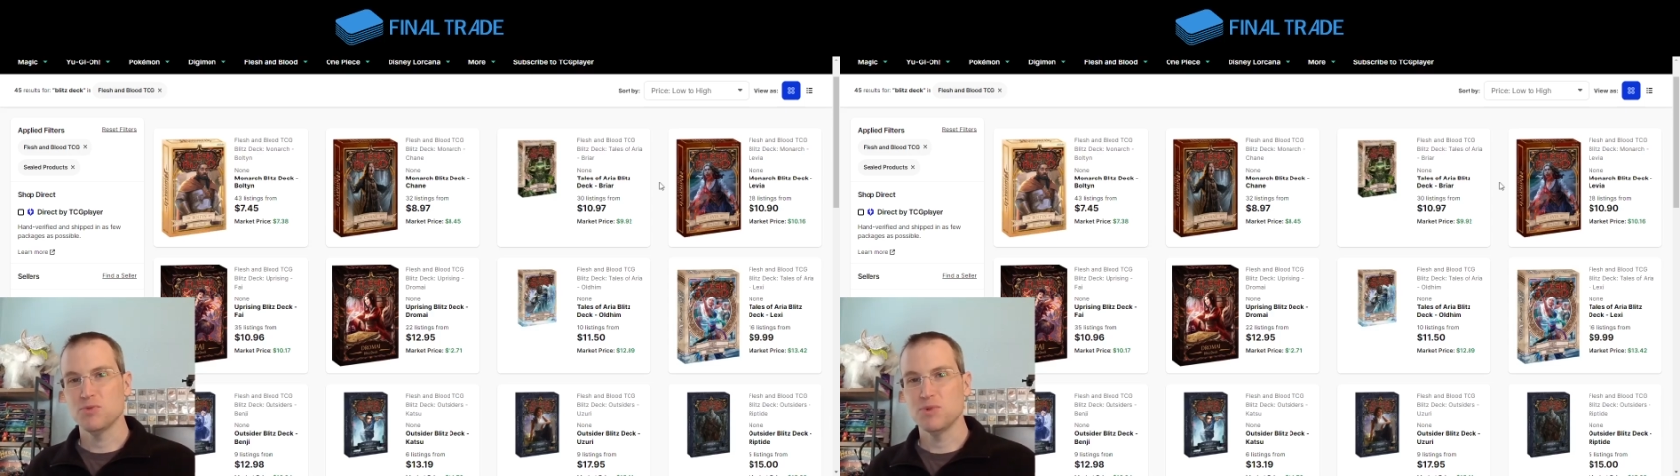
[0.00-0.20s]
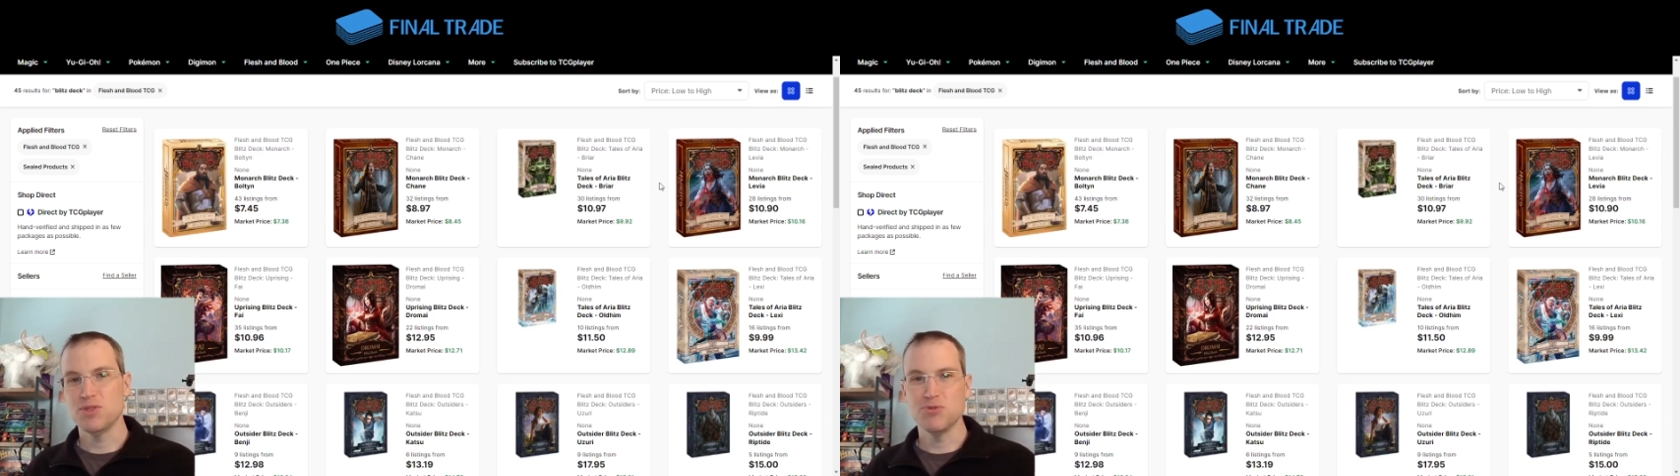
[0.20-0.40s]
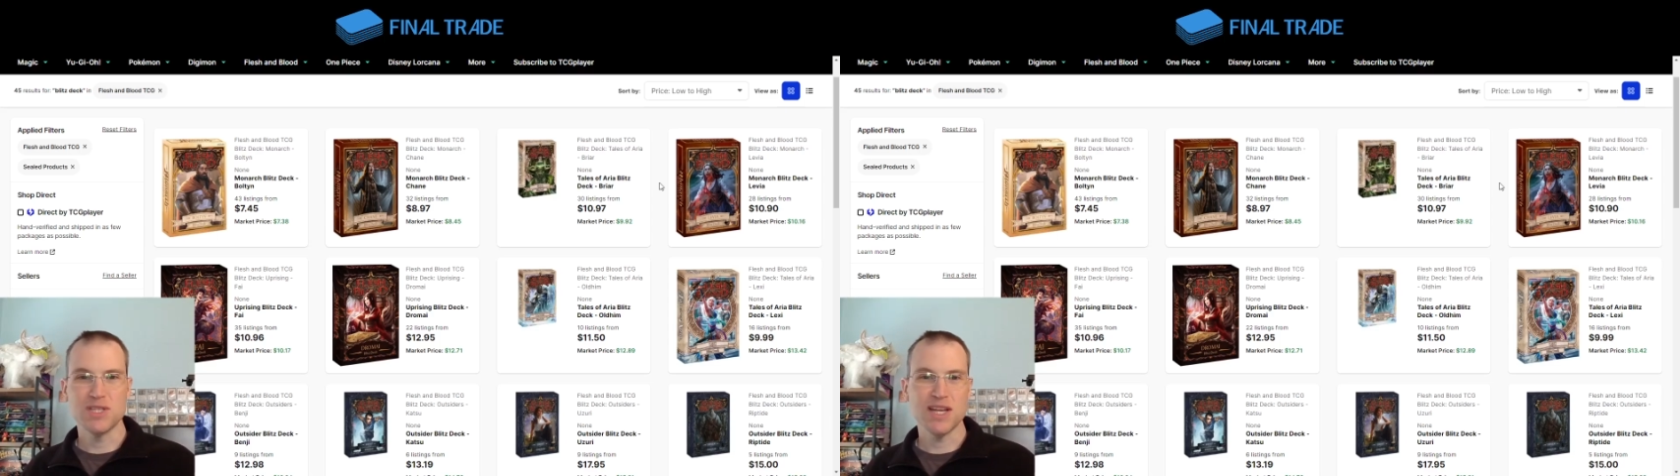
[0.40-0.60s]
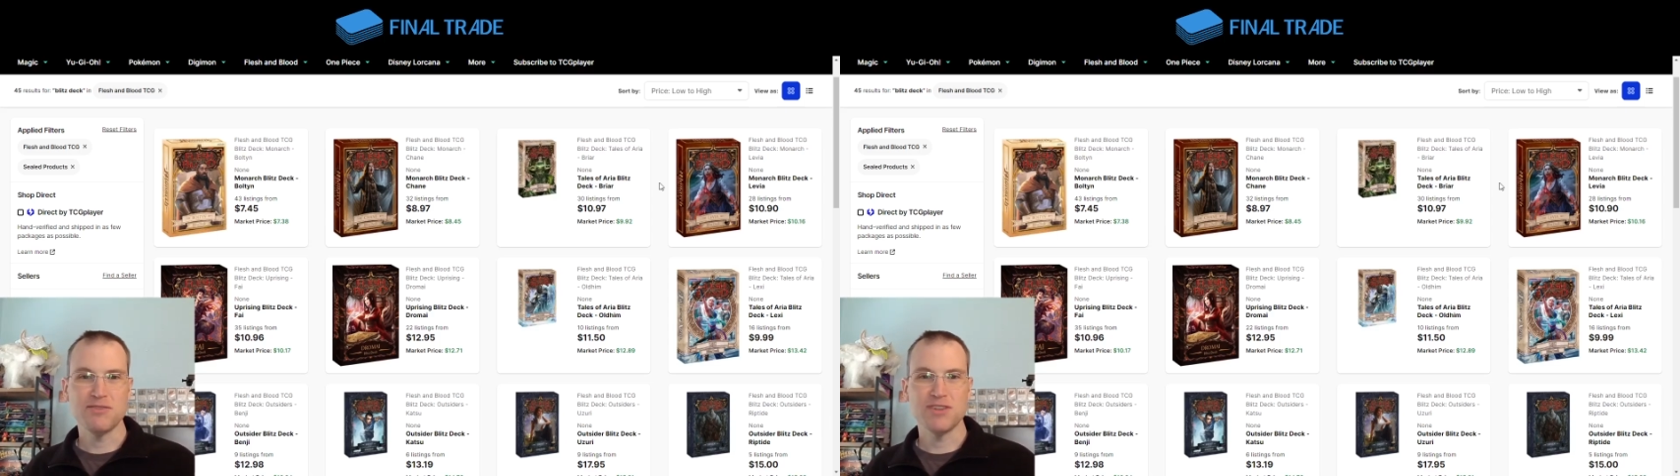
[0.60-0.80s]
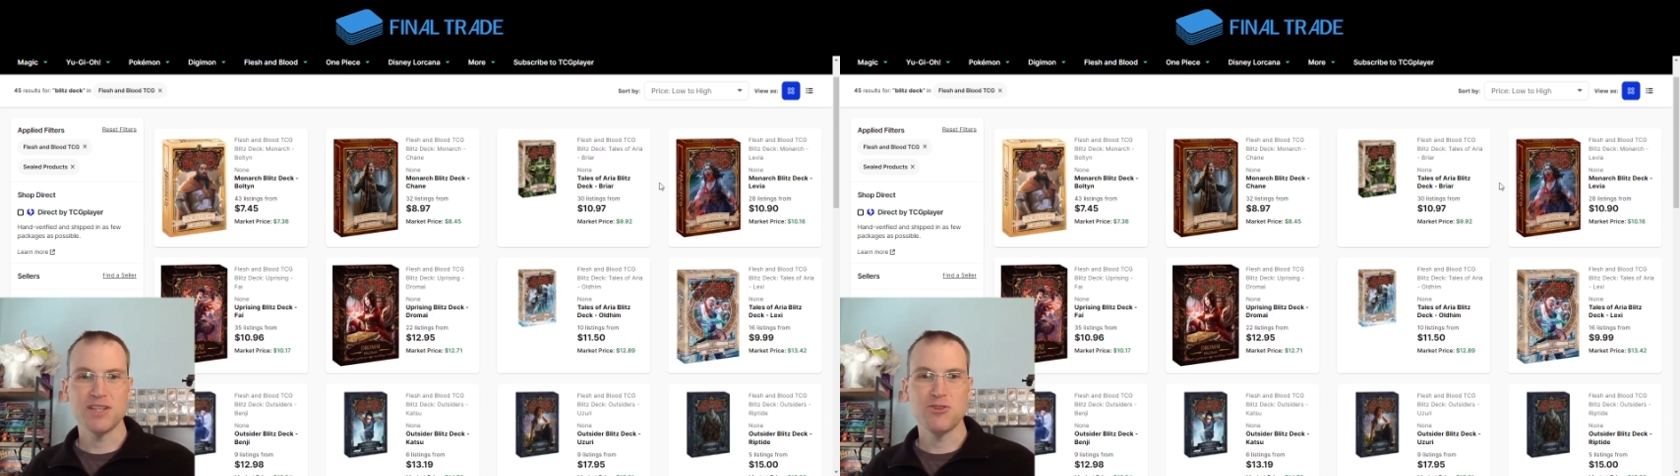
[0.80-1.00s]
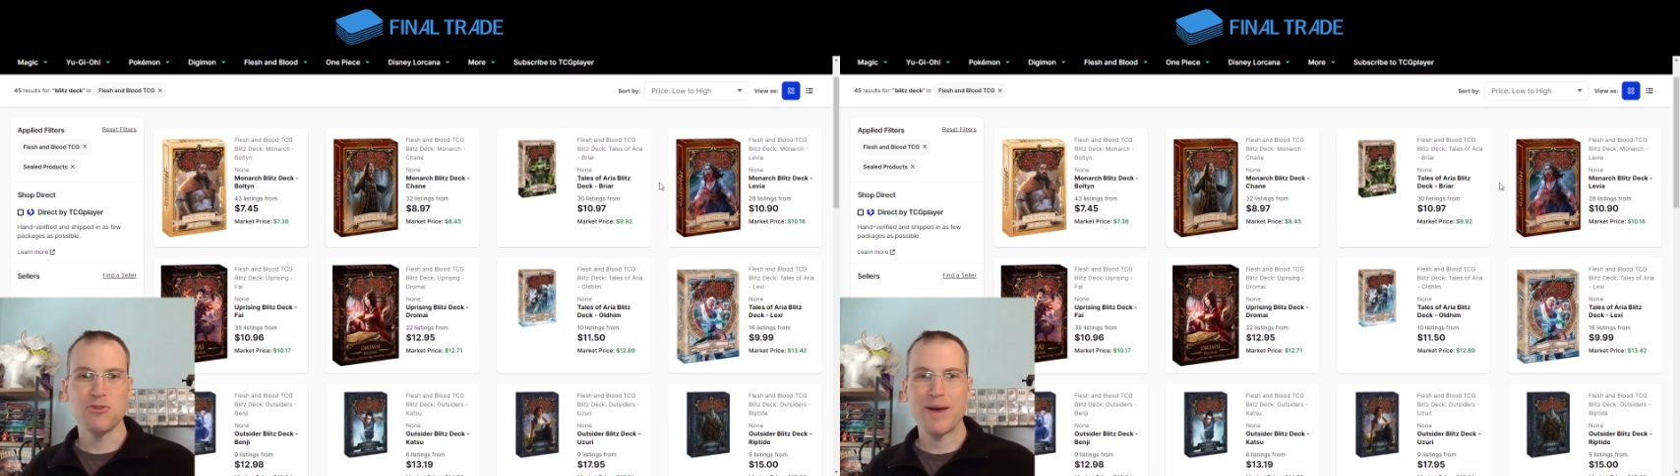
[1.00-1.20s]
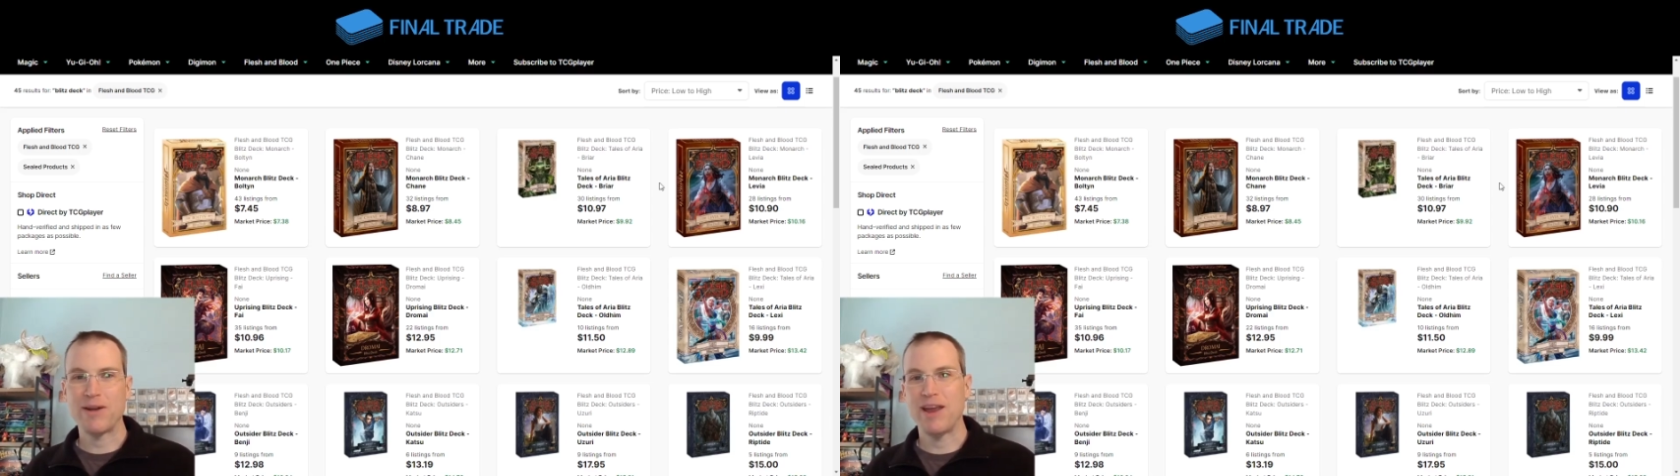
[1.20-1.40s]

We do a data video about